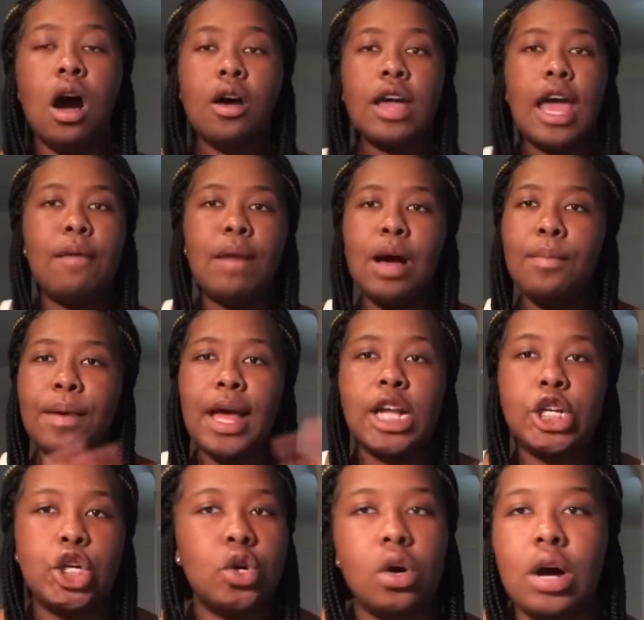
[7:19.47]
Okay, my
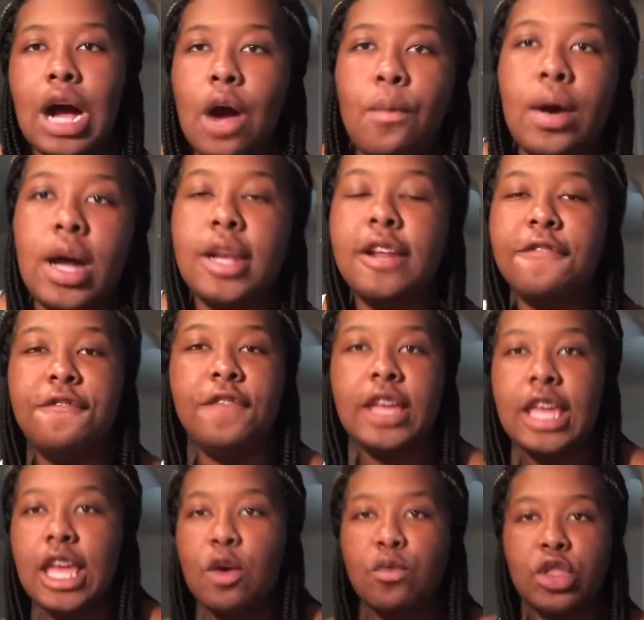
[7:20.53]
bad, y'all. I wanted to
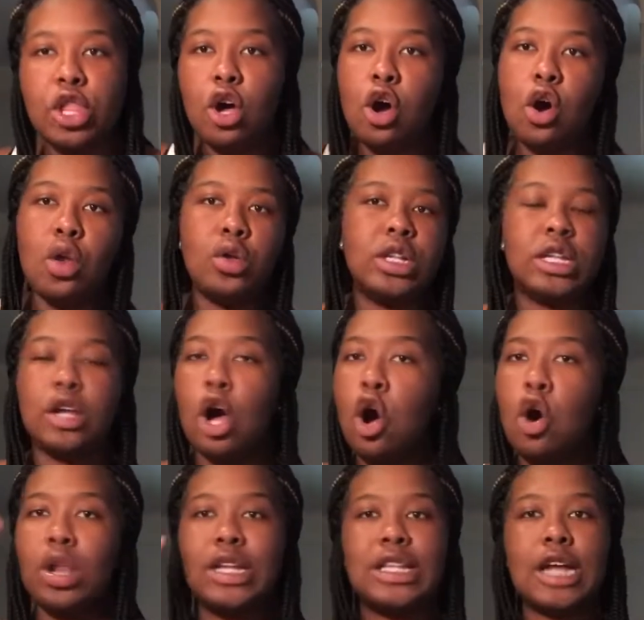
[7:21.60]
begin with the
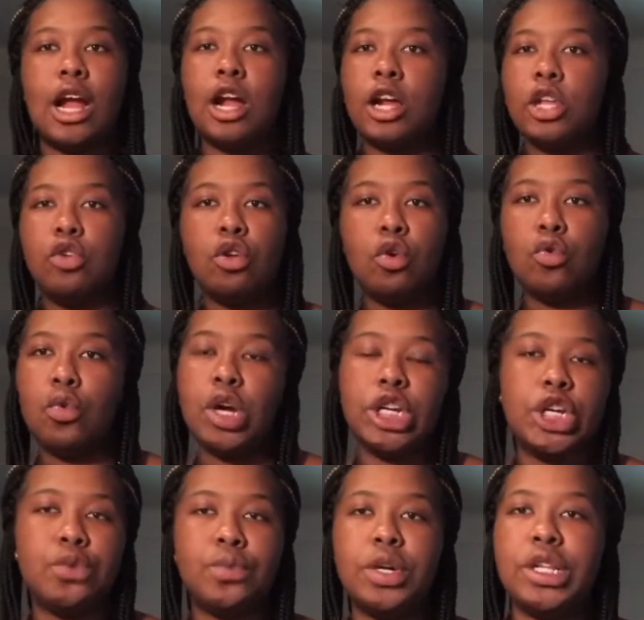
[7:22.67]
whole entire, you know,
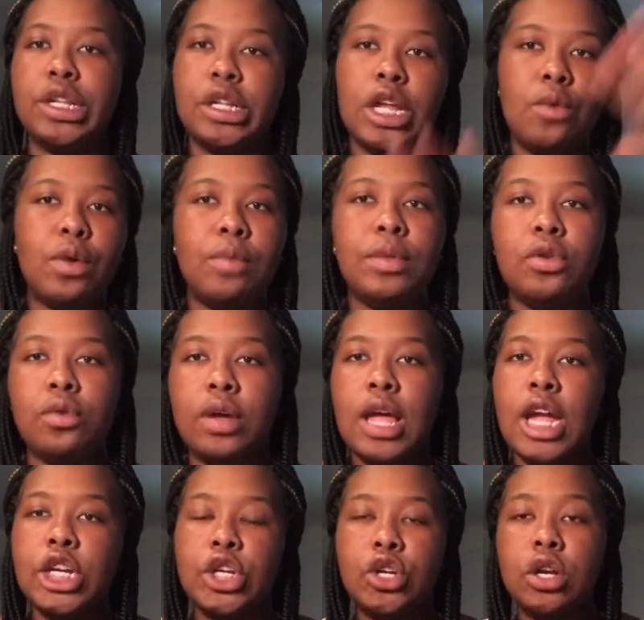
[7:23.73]
question was because they want to be doing
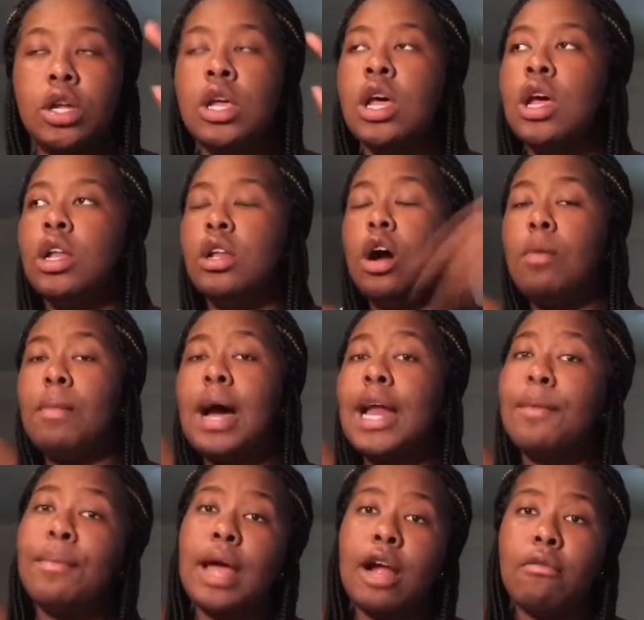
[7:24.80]
extra. Don't
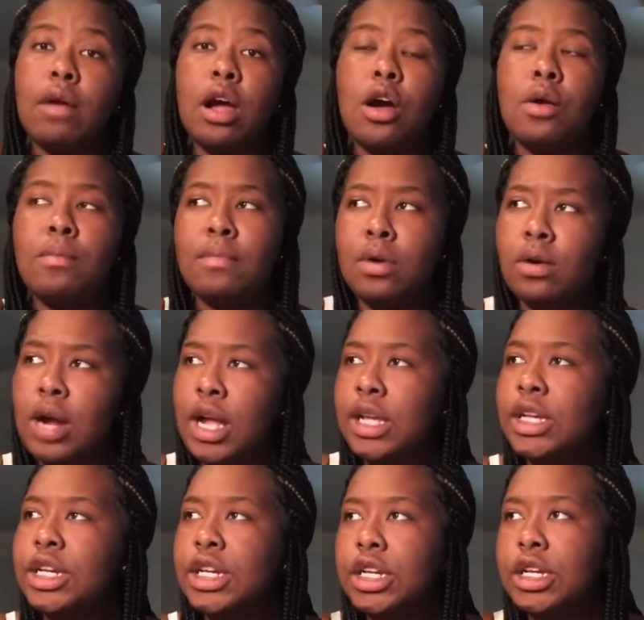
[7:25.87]
mind the background.
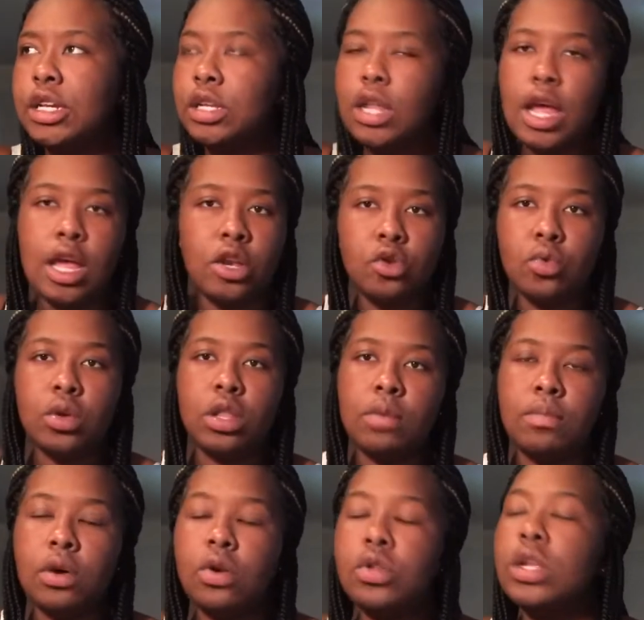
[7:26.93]
Mariah, she's, like, doing the
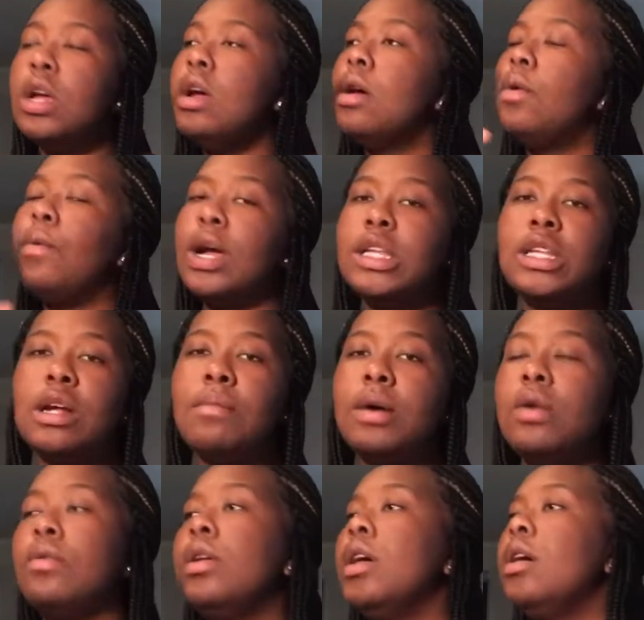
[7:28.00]
most. Wait, time
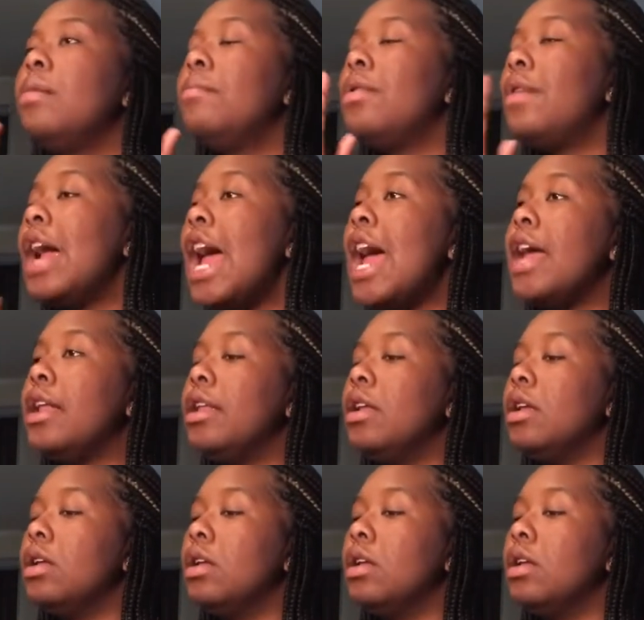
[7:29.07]
out. Miranda,